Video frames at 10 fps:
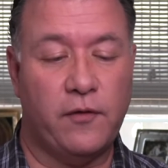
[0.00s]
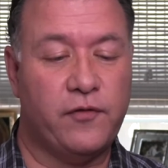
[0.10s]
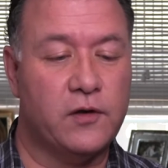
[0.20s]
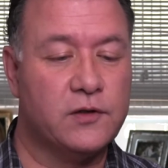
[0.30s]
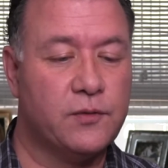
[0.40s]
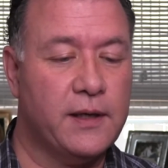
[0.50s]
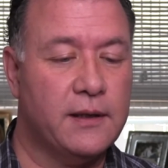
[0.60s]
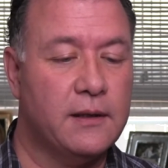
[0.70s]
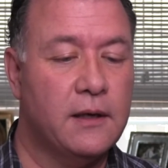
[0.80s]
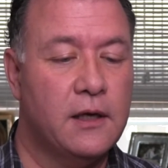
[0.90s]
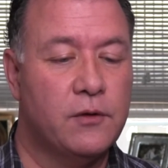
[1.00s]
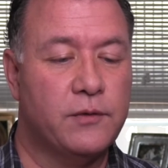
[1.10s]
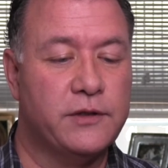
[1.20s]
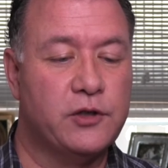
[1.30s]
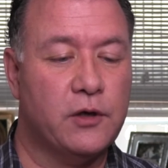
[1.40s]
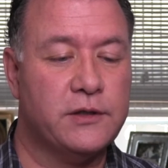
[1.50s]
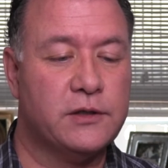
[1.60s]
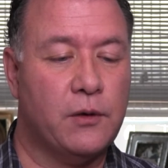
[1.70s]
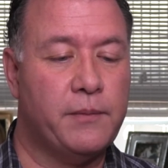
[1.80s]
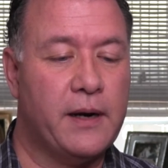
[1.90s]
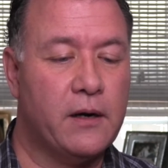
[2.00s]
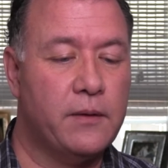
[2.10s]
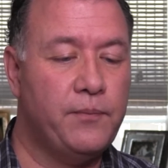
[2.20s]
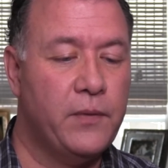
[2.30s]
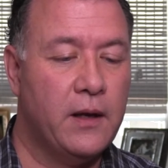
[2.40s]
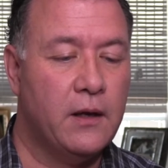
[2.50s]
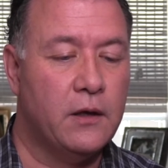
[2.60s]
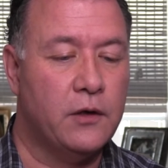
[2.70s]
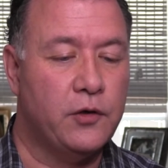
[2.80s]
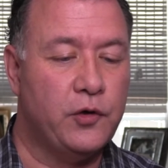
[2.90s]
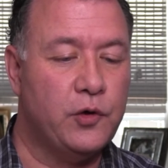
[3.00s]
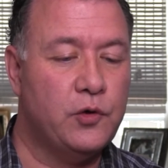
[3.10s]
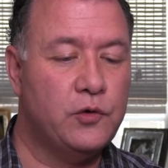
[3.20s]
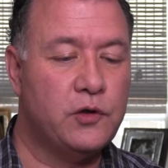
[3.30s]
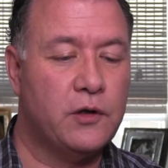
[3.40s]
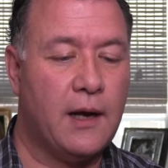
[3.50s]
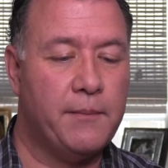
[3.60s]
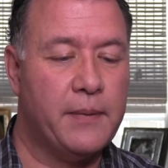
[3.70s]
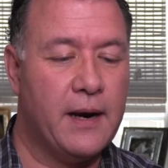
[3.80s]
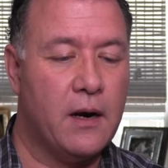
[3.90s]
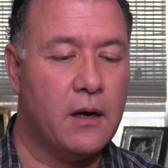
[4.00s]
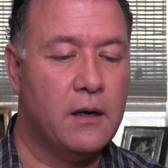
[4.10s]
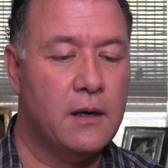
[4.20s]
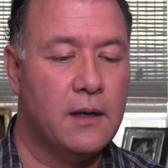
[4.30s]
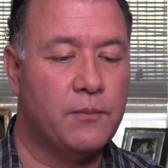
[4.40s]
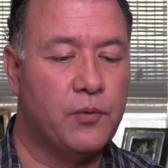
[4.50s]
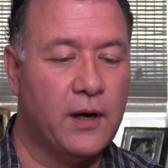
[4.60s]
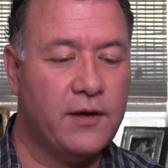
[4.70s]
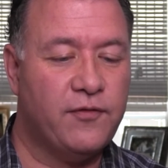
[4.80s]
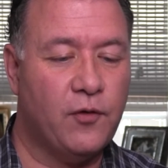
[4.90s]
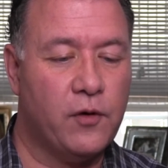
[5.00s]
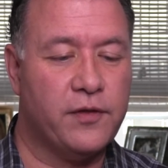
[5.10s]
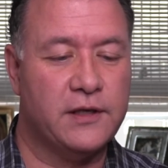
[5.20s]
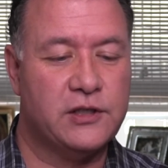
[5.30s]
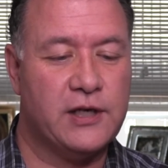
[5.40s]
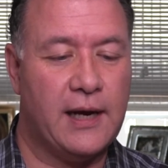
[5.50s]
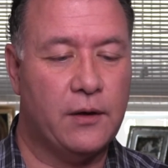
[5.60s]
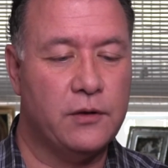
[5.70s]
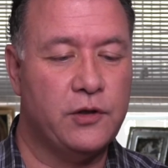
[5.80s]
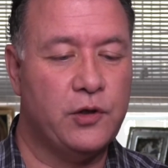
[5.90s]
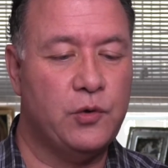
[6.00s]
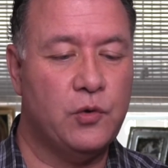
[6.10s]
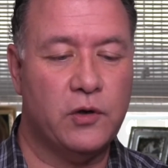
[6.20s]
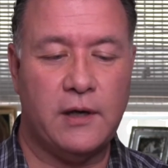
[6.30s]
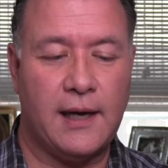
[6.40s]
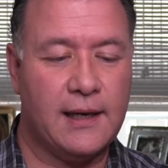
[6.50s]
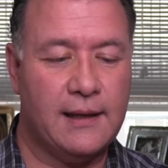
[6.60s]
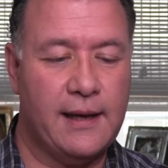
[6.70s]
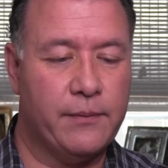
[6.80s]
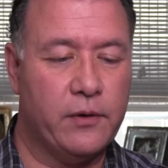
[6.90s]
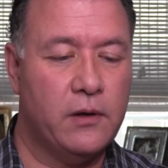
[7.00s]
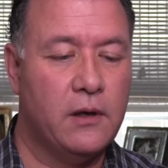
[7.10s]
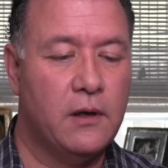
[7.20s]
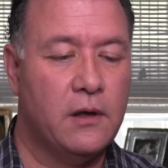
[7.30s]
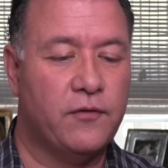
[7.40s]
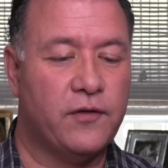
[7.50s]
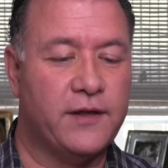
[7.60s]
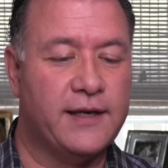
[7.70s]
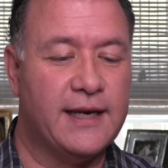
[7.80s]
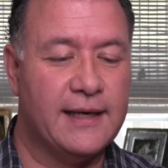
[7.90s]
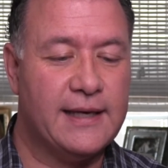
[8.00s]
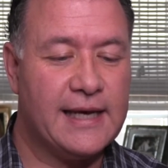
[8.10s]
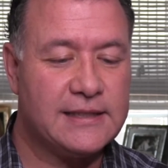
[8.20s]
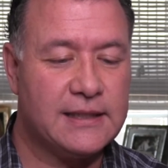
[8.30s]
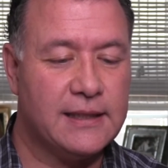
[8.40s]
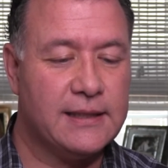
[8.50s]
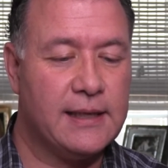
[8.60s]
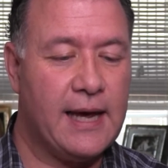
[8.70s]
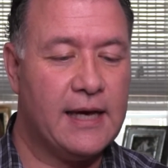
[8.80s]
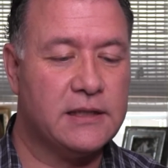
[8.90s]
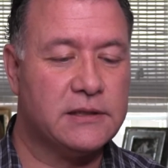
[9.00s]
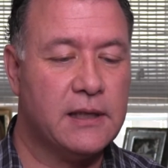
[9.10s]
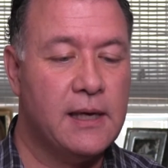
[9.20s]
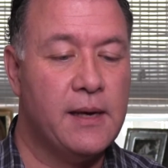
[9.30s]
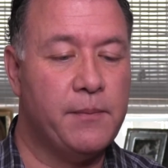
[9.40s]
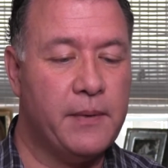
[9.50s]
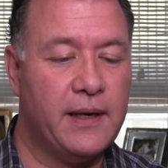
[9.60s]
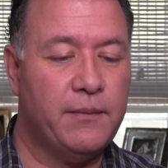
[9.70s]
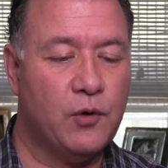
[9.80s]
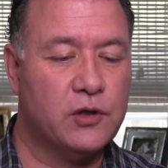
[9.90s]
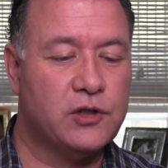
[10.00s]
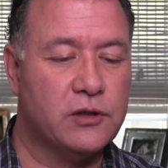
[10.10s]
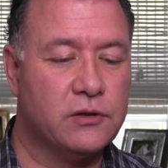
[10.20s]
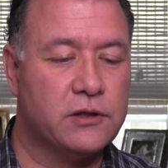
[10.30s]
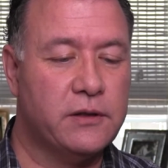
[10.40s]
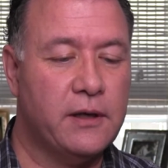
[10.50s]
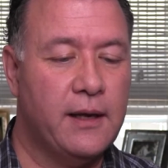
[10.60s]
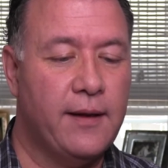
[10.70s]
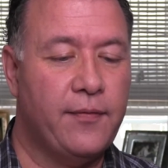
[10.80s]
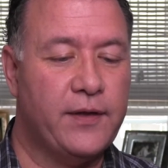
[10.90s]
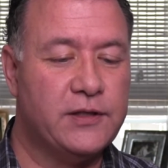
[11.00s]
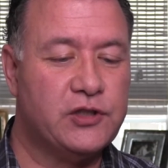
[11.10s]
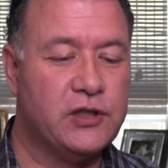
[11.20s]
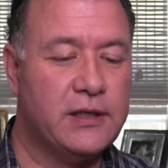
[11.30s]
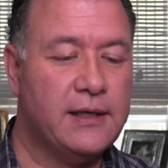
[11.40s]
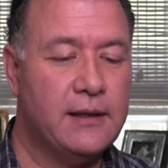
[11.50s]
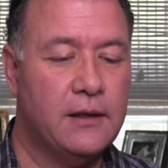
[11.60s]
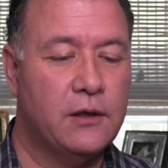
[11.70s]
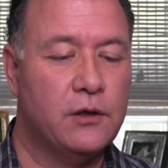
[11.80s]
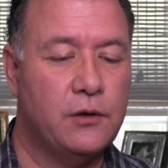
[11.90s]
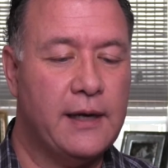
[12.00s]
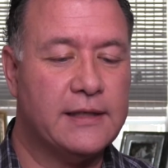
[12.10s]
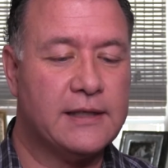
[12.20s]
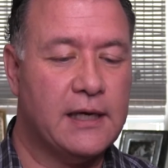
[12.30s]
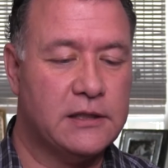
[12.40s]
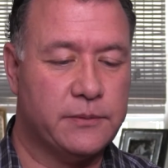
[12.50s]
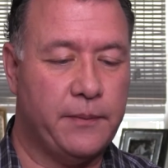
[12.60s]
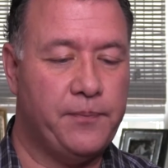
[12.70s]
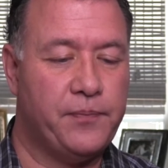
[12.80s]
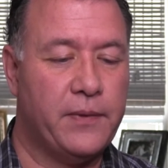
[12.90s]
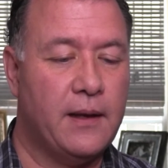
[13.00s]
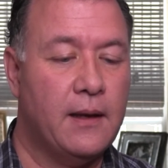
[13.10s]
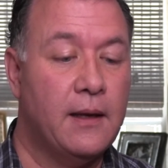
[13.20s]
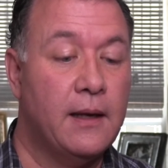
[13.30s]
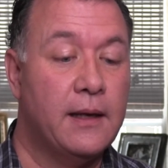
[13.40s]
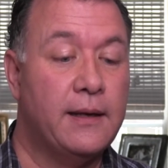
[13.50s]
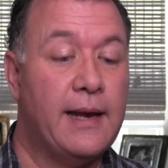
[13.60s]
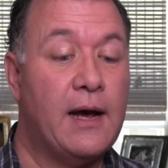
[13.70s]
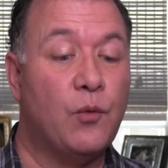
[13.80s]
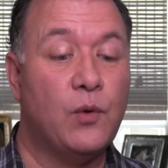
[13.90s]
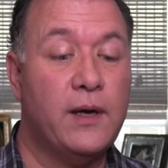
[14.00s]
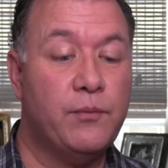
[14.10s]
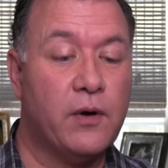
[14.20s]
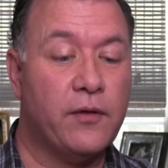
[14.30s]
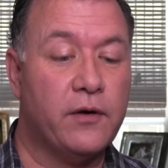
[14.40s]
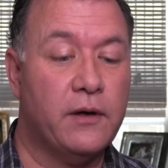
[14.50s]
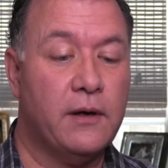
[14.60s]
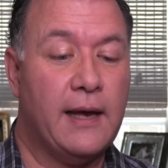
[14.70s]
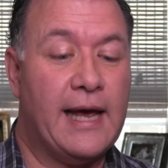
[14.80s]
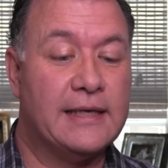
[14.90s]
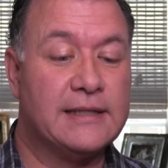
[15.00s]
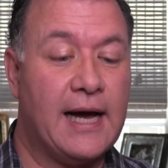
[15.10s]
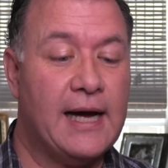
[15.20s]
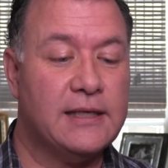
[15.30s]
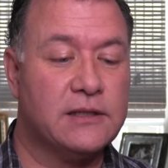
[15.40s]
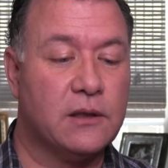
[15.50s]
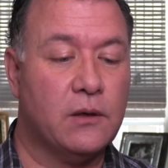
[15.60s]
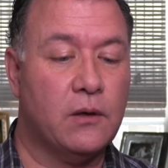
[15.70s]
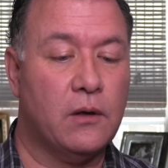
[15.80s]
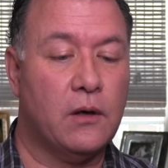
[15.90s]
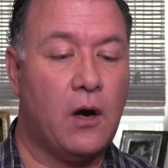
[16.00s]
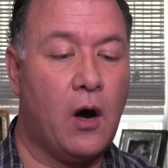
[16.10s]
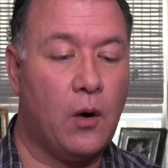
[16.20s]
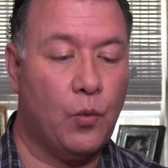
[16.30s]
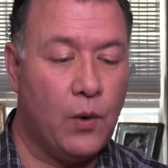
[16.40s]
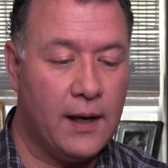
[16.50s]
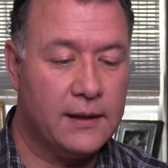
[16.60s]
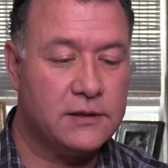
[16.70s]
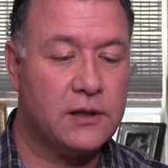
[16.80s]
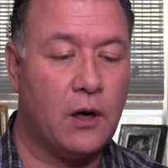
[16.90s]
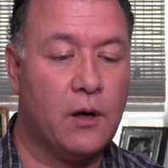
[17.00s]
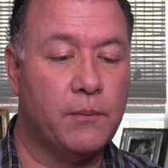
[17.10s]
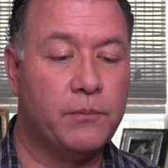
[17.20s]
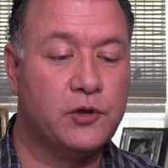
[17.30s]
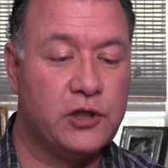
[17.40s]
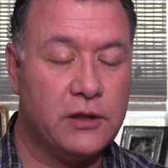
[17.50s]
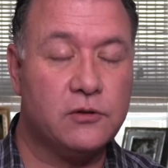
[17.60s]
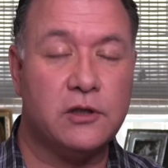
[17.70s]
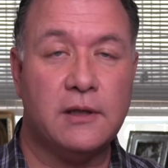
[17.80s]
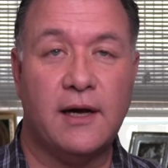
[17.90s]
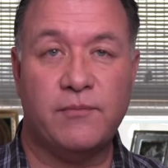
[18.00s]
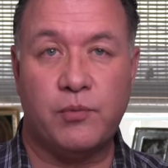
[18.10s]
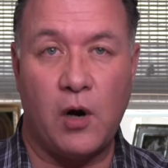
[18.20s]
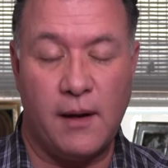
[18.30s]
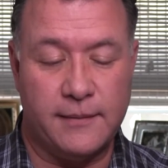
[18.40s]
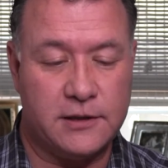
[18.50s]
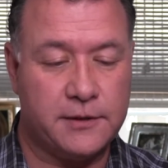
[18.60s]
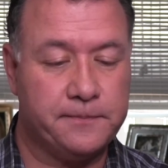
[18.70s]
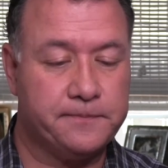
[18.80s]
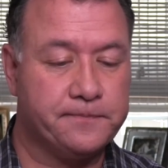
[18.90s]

For it is written, Rejoice, O barren, you who do not bear, break forth and shout, you who are not in labor, for the de- desolate has many more children than she who has a husband. Now we, brethren, as Isaac uh, was, are children of promise.